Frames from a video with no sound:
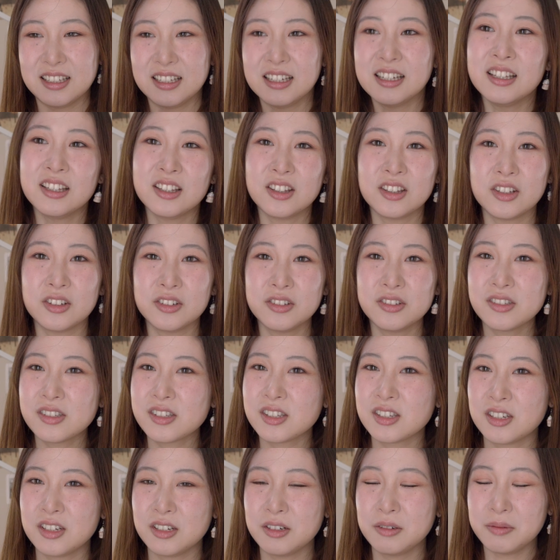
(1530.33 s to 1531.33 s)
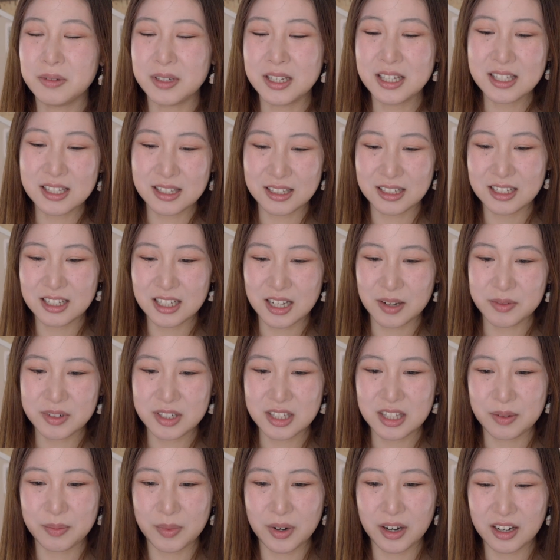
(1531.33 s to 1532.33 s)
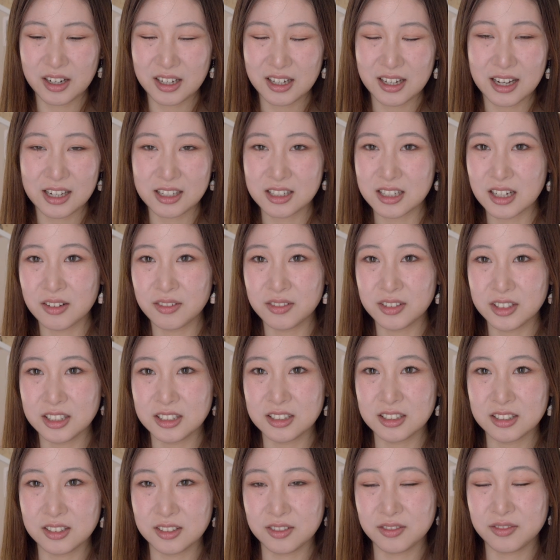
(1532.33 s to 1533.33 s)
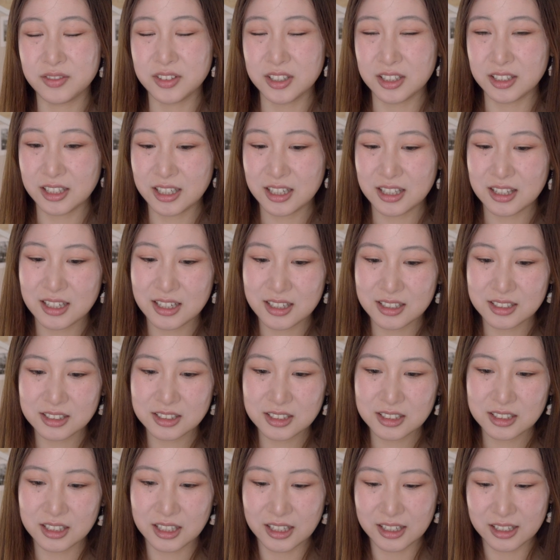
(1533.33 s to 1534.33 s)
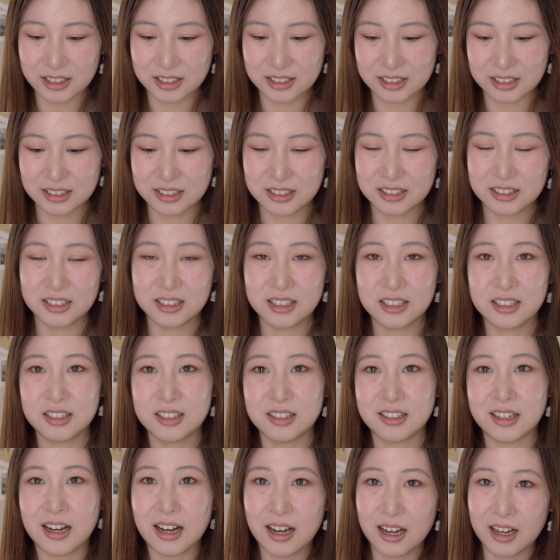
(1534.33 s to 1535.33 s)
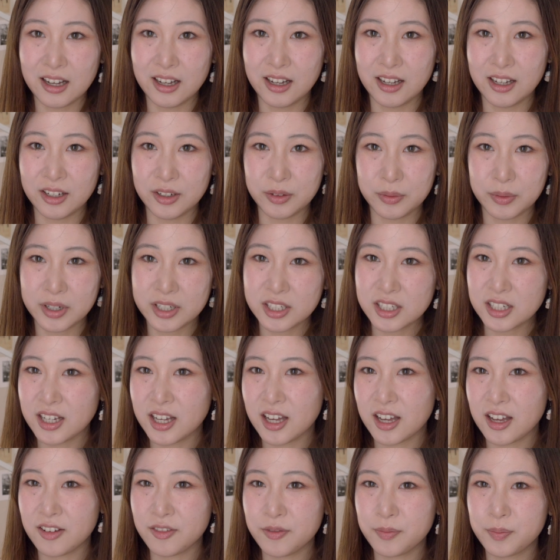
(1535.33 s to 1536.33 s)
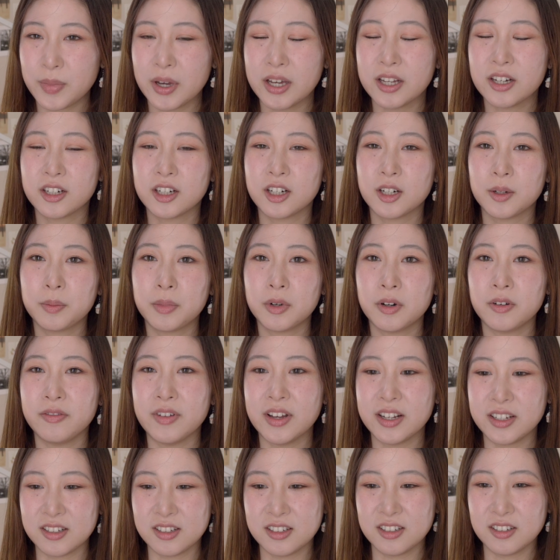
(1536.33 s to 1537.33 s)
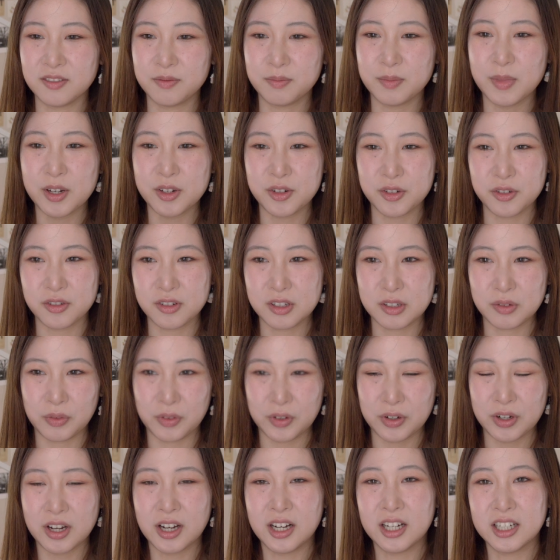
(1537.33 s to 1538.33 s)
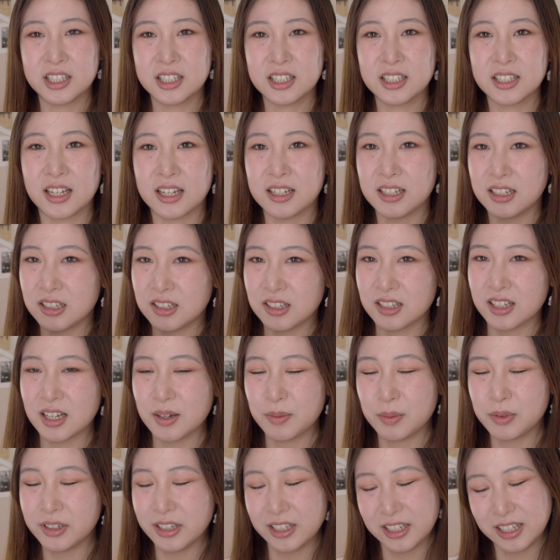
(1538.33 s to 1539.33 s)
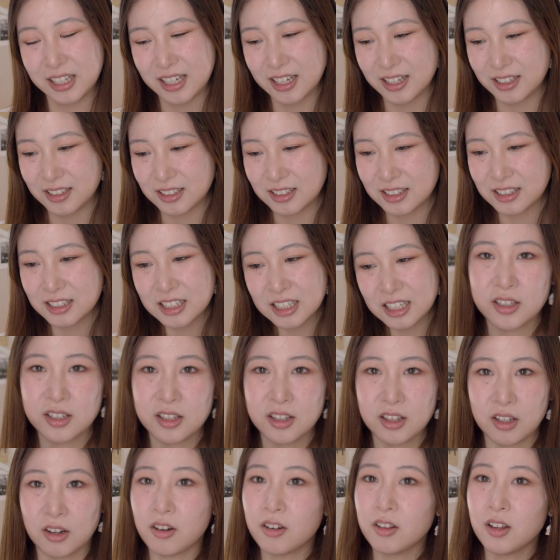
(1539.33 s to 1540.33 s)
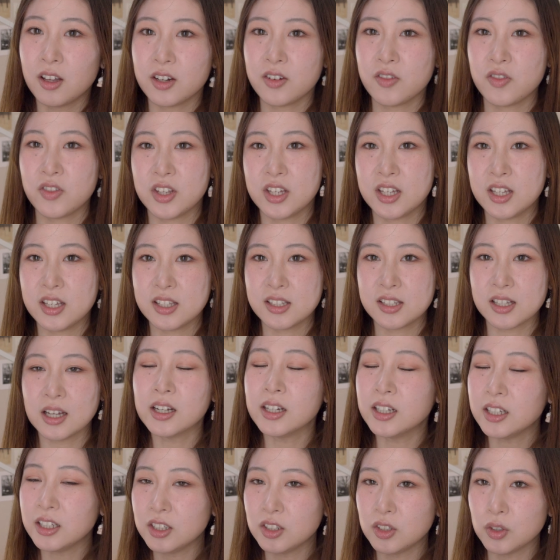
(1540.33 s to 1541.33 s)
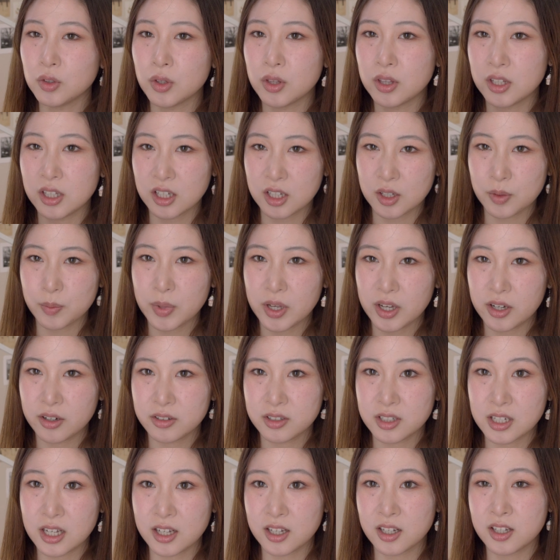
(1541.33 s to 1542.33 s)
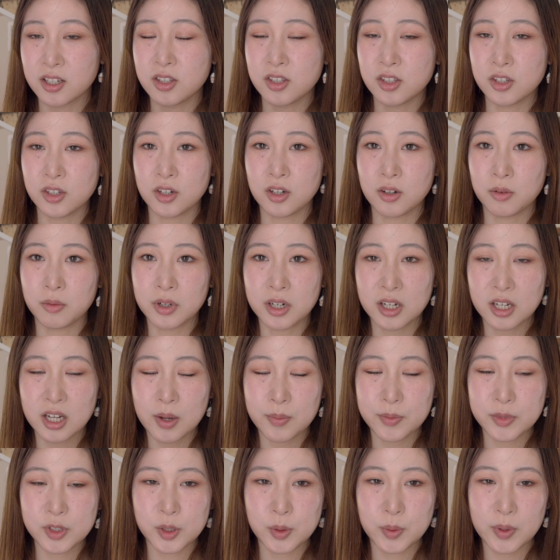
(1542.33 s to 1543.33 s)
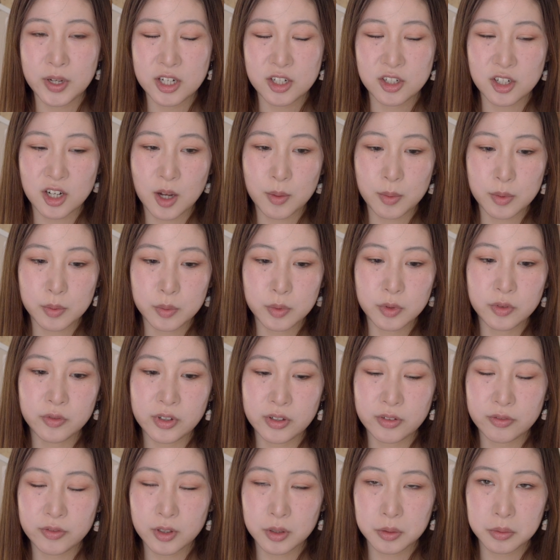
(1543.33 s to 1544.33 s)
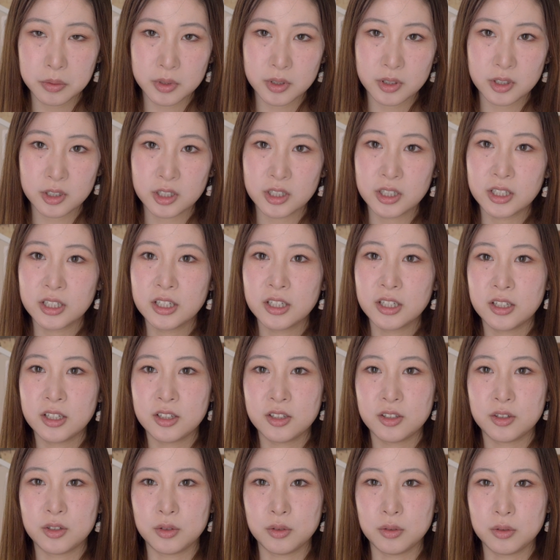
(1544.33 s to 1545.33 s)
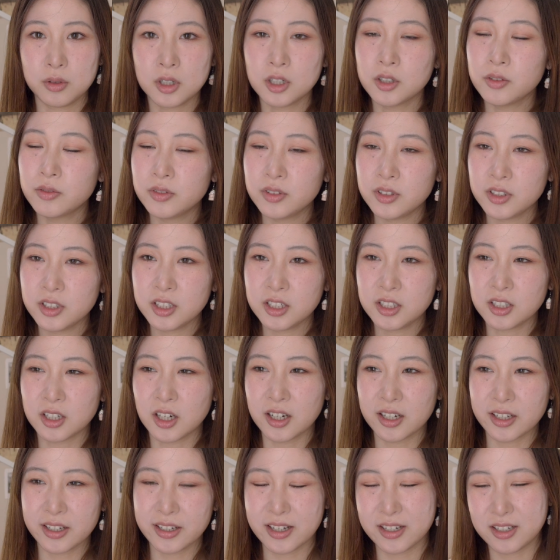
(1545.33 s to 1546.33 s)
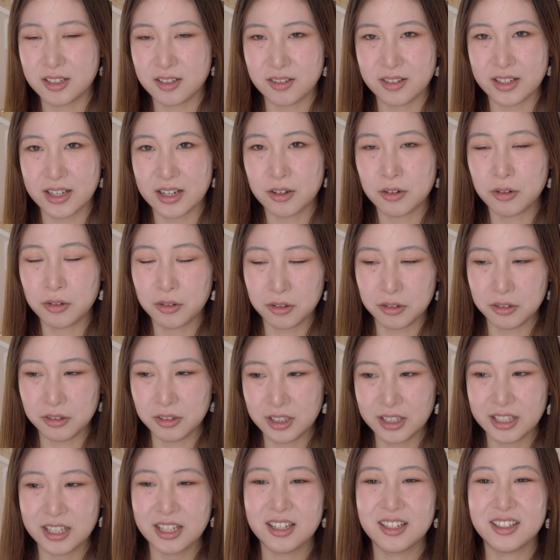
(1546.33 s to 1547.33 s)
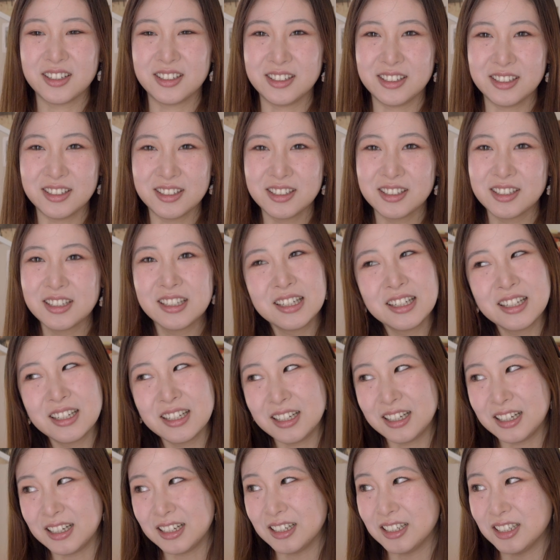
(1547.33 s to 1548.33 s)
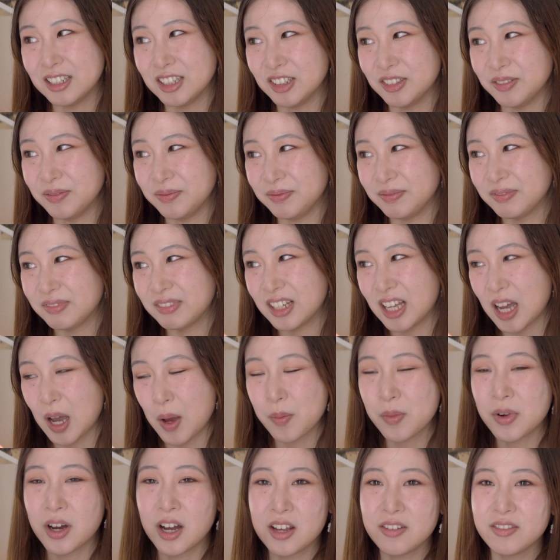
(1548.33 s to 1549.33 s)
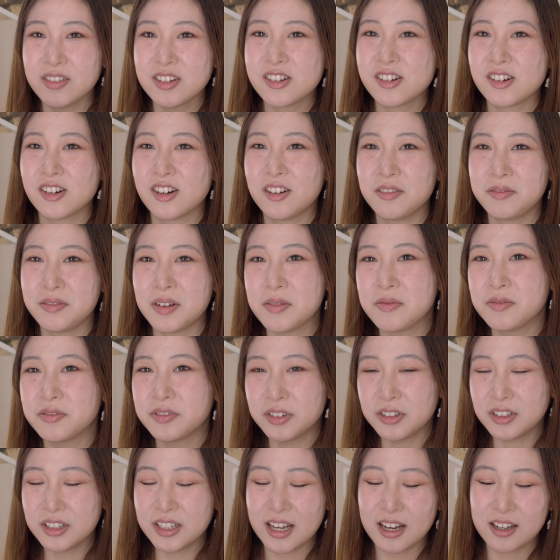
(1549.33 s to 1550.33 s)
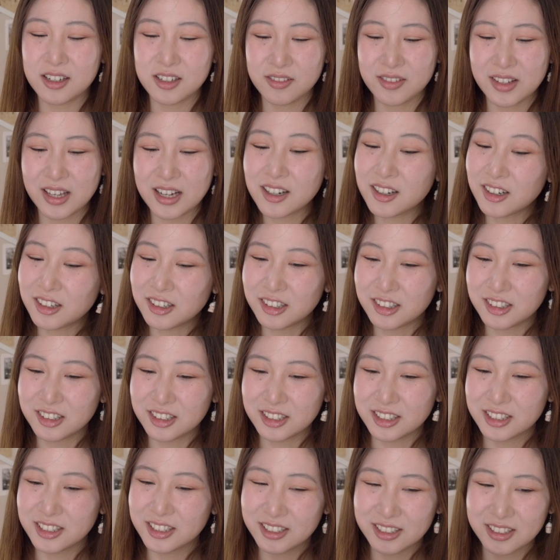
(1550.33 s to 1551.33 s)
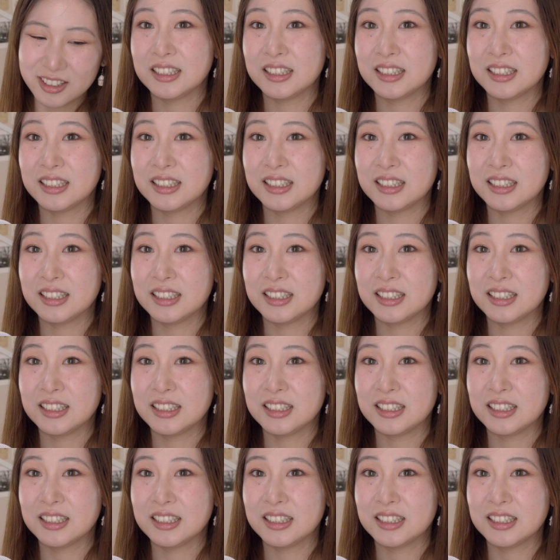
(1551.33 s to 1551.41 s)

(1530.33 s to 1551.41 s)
in those 2 weeks leading up to the market, I definitely didn't feel like that, and I want to have better preventative measures for not getting to that point again. There are a lot of things I need to think about and consider when it comes to my shop moving forward to hopefully not get to that hole again. I'm not even sure if I'm fully out of that hole.